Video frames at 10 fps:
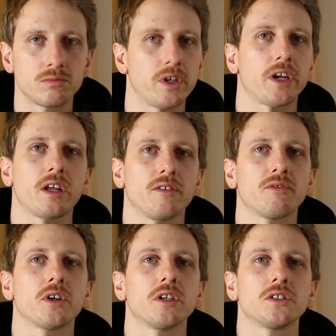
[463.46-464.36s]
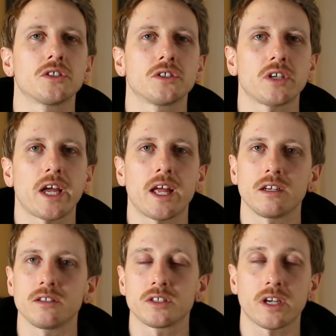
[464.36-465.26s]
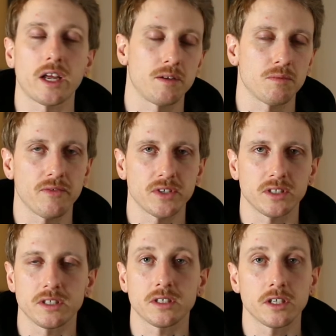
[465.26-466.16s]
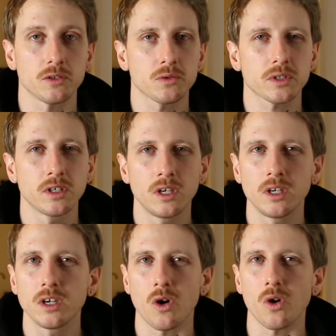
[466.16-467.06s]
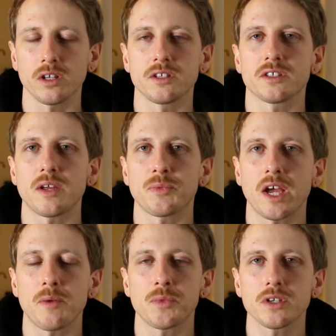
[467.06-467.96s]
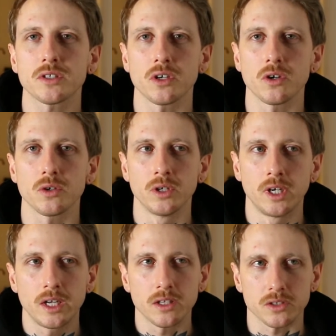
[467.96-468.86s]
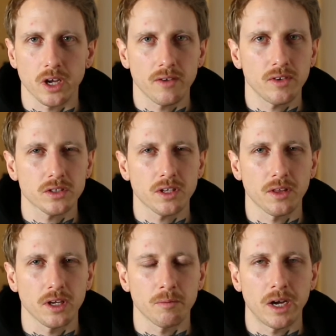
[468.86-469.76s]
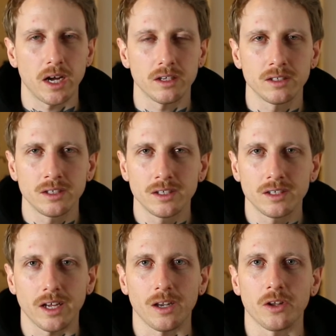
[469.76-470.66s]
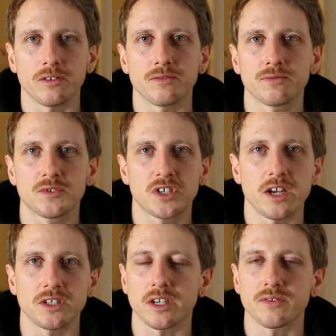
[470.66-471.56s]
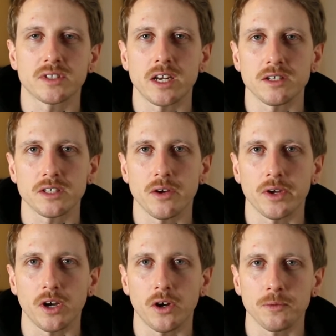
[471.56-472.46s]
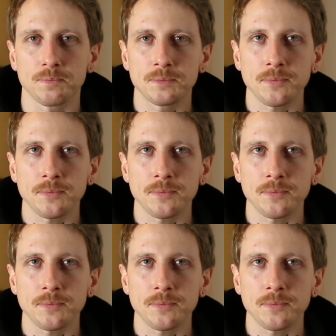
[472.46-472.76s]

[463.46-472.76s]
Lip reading: regular footage, and today obviously stills, all on the same camera. So there's kind of a lot to think about, a lot of changing of settings going on.